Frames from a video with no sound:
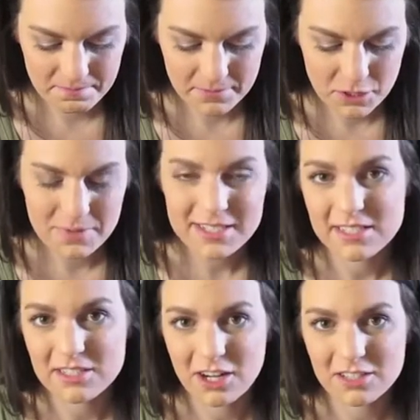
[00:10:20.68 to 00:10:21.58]

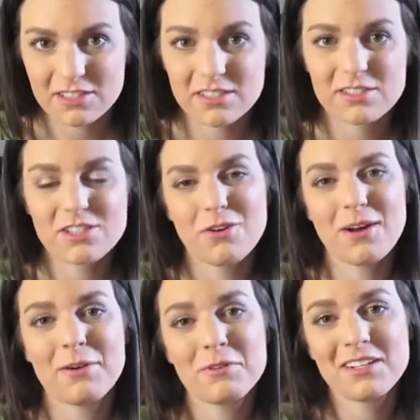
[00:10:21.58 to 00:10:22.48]
business cards. So
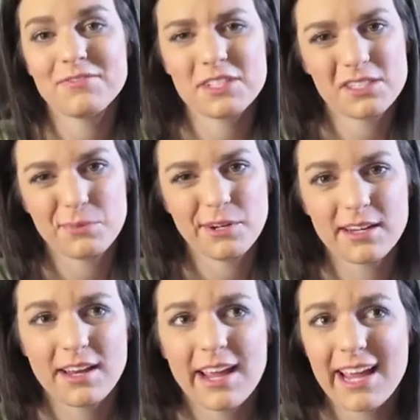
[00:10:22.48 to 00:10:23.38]
I went on
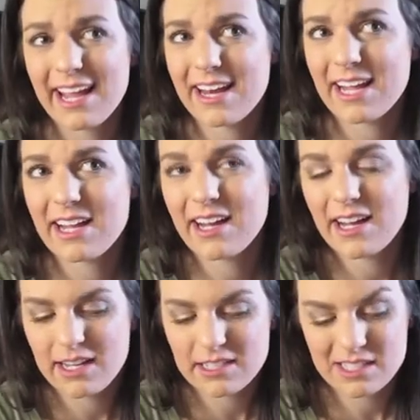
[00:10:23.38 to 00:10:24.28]
Vistaprint and I
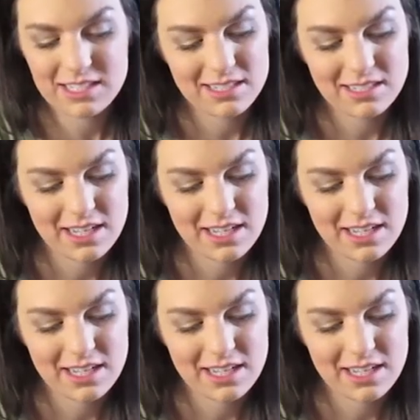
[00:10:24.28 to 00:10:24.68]
got,